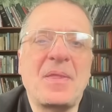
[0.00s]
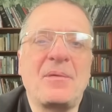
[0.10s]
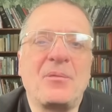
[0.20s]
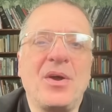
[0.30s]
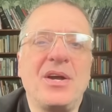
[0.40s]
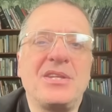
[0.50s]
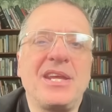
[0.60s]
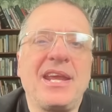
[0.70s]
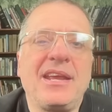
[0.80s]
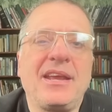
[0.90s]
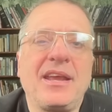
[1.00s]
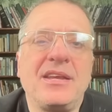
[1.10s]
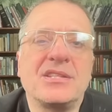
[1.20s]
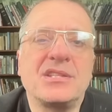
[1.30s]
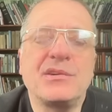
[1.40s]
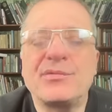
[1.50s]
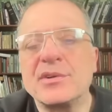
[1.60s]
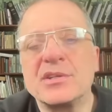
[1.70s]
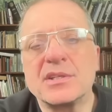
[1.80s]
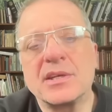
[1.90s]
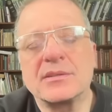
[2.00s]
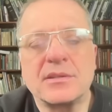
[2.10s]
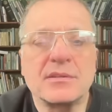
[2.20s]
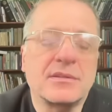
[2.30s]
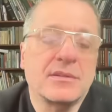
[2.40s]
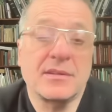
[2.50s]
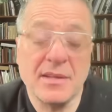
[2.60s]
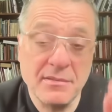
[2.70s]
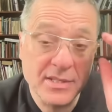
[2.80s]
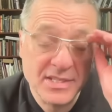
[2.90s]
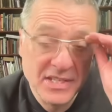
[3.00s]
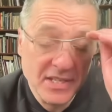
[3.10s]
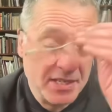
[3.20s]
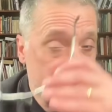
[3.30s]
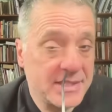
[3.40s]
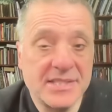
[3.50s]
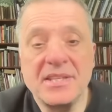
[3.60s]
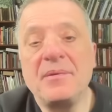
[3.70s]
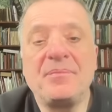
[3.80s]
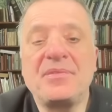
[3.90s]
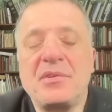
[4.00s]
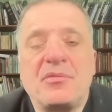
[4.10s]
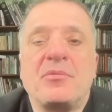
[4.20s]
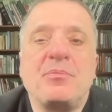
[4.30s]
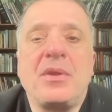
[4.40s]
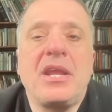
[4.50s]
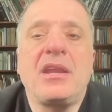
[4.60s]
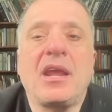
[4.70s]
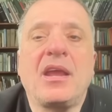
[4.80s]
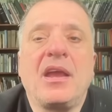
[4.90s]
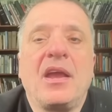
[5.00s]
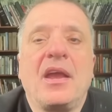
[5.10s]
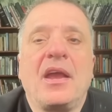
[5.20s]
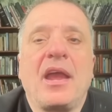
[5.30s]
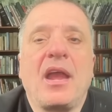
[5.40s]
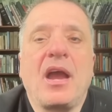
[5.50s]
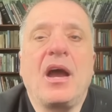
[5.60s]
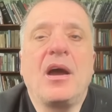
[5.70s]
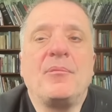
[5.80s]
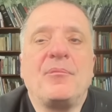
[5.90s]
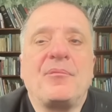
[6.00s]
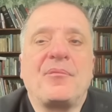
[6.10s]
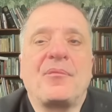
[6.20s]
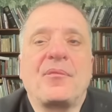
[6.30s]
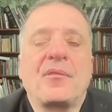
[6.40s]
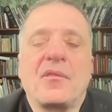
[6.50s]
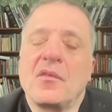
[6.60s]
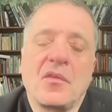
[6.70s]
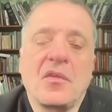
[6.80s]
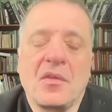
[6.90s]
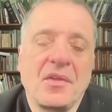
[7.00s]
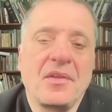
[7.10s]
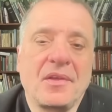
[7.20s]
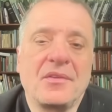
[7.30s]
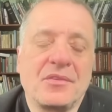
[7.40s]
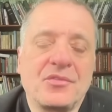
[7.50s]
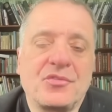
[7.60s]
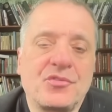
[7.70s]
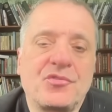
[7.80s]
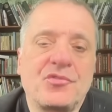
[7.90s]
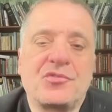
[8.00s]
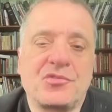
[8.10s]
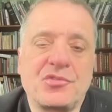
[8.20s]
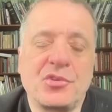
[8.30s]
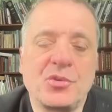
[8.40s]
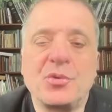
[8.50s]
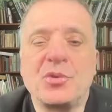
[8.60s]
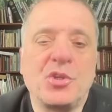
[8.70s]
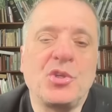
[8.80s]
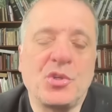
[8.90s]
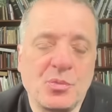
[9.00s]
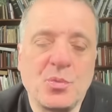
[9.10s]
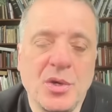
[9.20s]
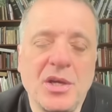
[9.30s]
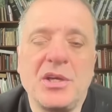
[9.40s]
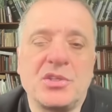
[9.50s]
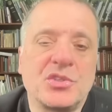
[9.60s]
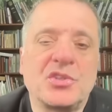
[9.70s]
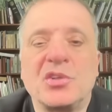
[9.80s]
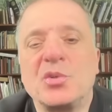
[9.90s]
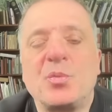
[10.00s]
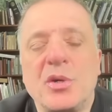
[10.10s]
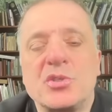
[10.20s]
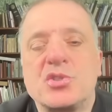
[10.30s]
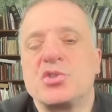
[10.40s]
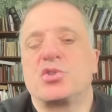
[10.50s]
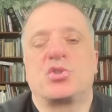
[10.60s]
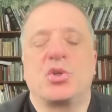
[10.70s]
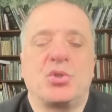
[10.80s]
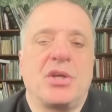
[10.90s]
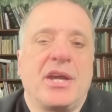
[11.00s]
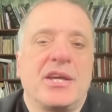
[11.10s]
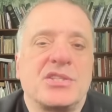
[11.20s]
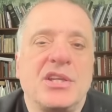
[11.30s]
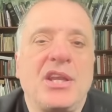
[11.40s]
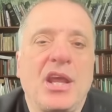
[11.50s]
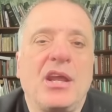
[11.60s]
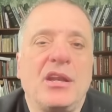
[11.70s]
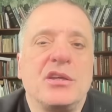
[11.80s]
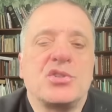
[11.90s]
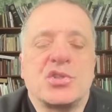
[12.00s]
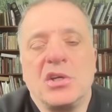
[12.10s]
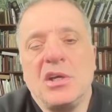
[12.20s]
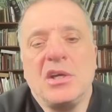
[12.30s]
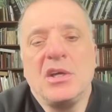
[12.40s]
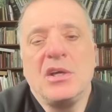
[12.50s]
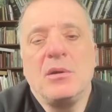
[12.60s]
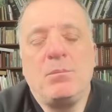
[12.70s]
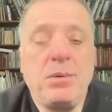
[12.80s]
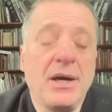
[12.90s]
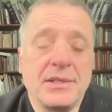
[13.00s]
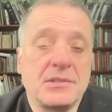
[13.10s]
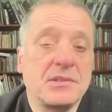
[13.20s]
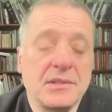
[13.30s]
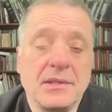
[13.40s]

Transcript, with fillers: wording is different and there is some different meaning to the word than the word should has in English. But